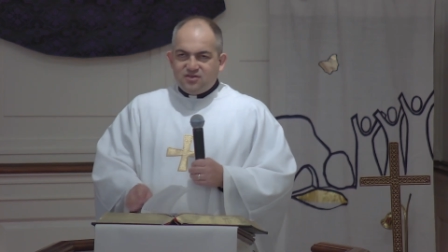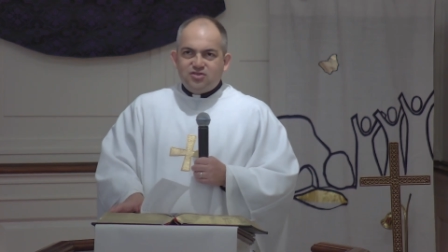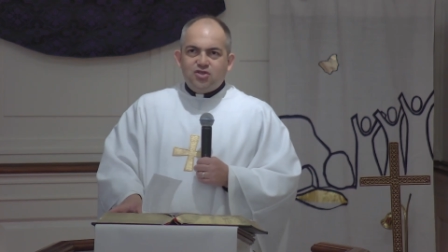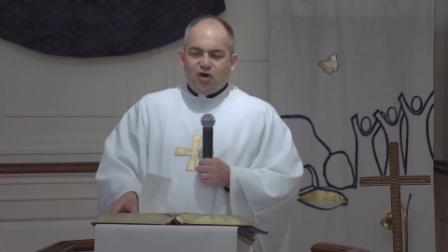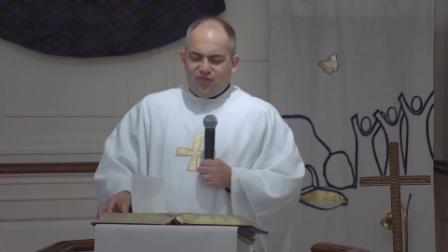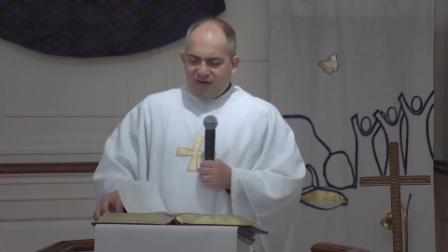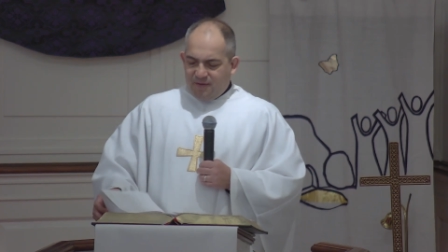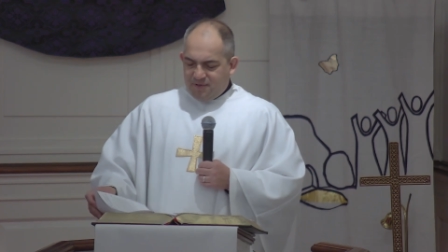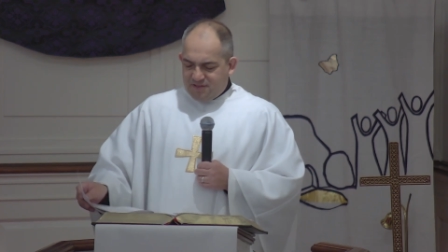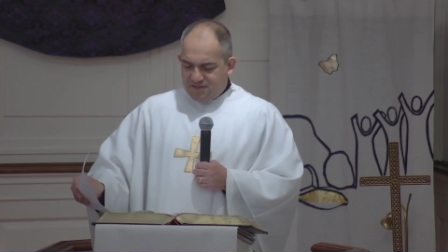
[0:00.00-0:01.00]
So
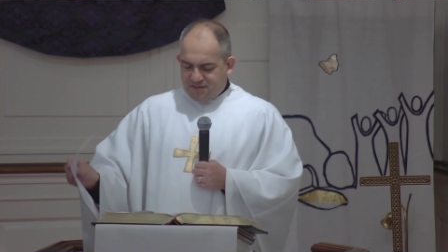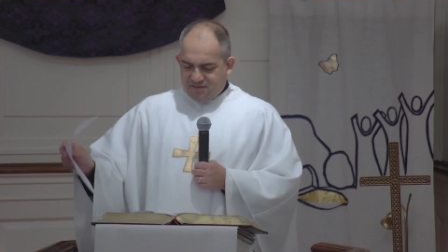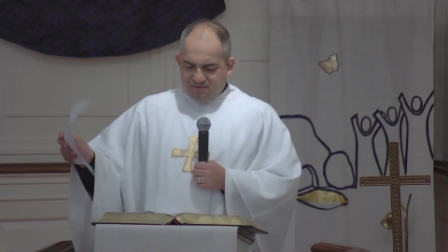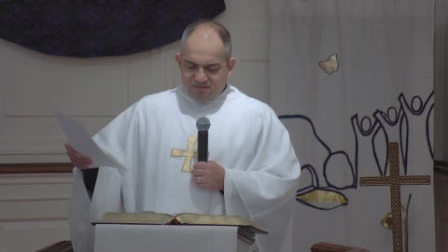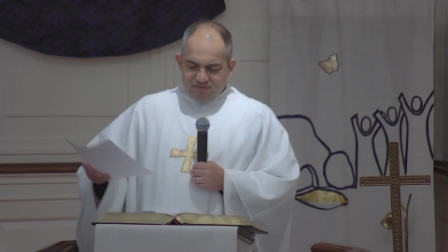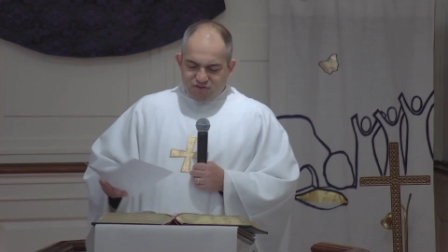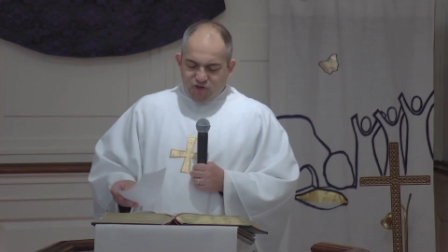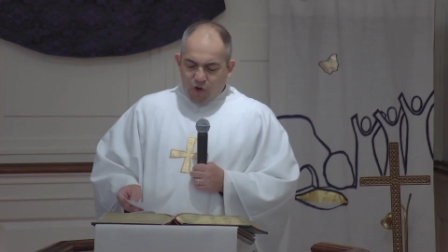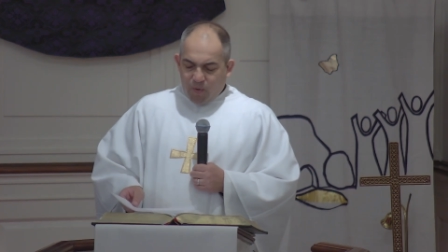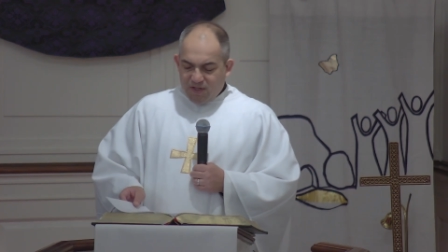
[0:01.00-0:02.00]
famous,
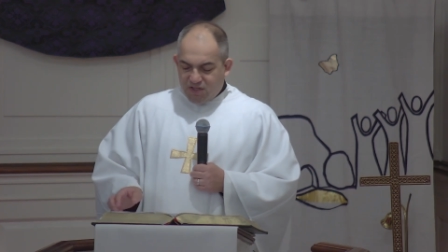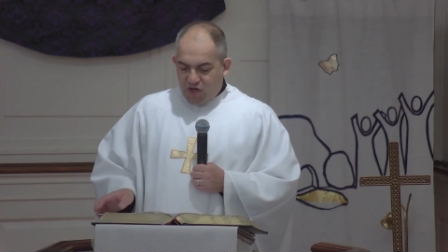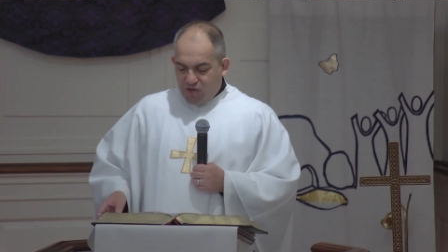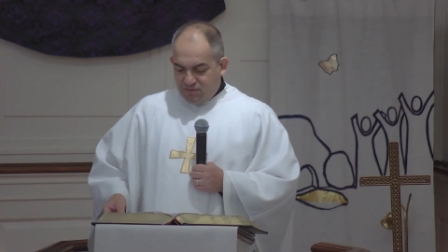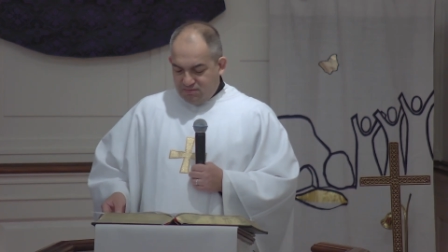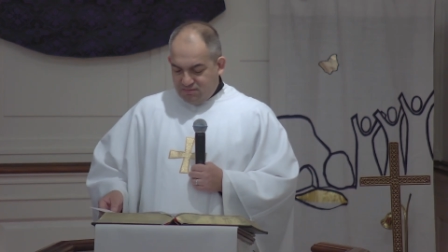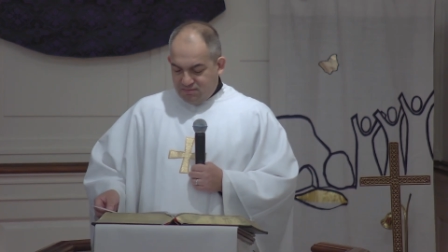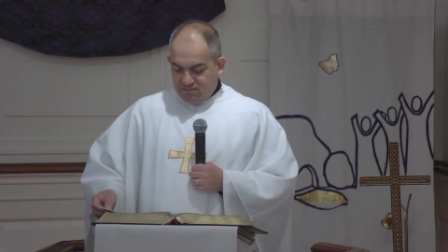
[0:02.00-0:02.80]
so well known.